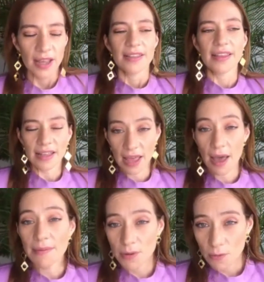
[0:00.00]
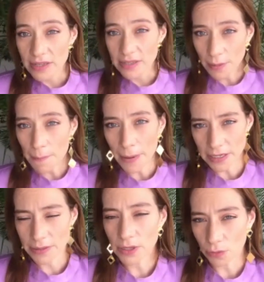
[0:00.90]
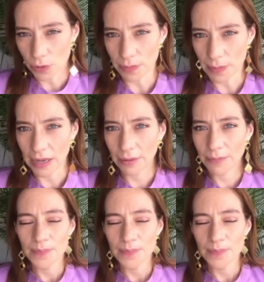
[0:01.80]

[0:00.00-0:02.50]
that Gabby was compatible with me.